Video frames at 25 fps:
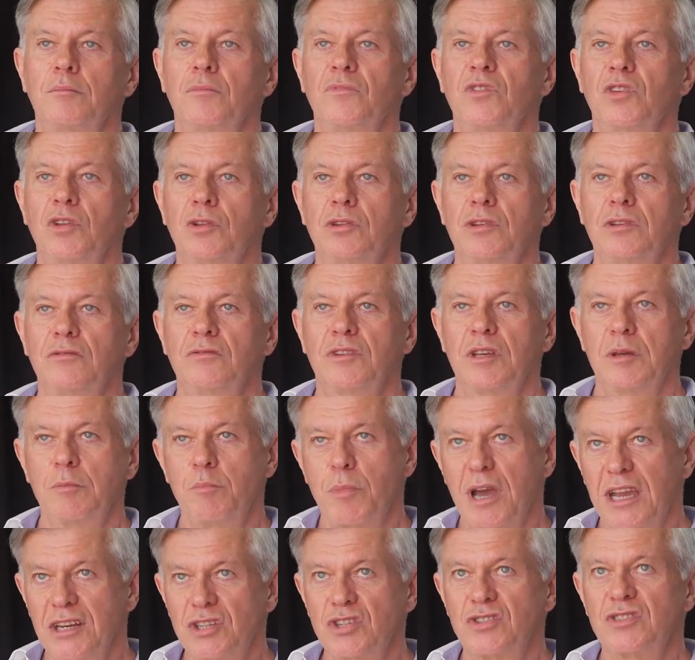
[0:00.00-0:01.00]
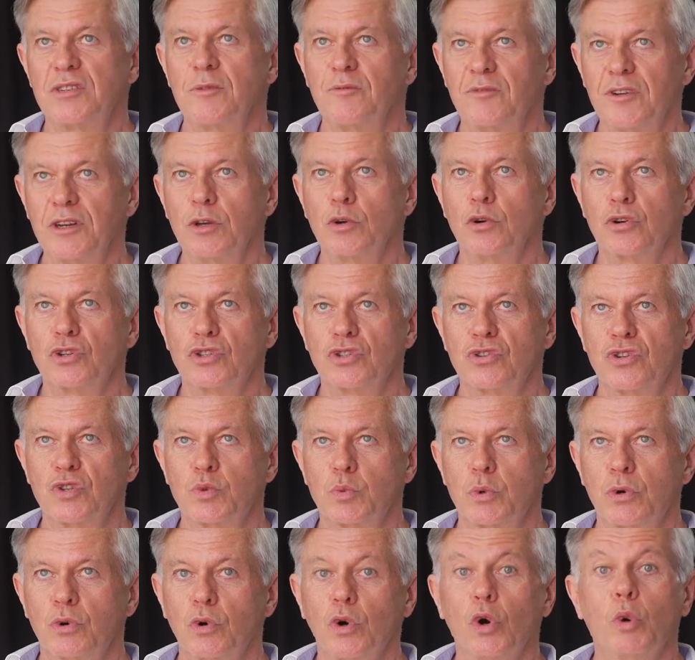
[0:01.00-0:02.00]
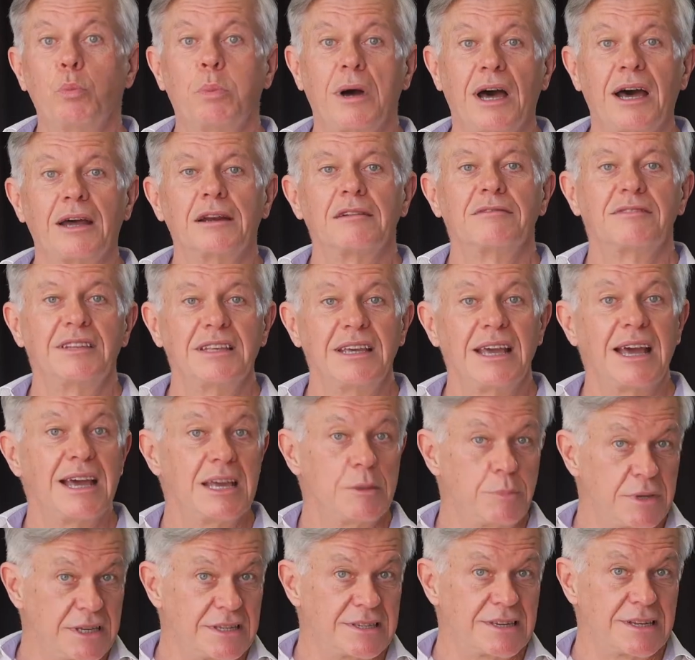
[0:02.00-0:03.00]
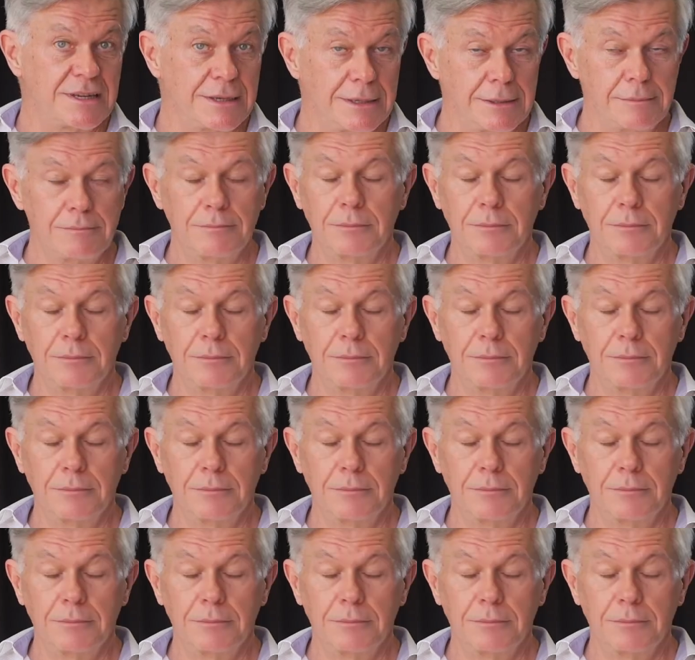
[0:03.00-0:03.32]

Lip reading: the major symphony orchestras were all part of the ABC,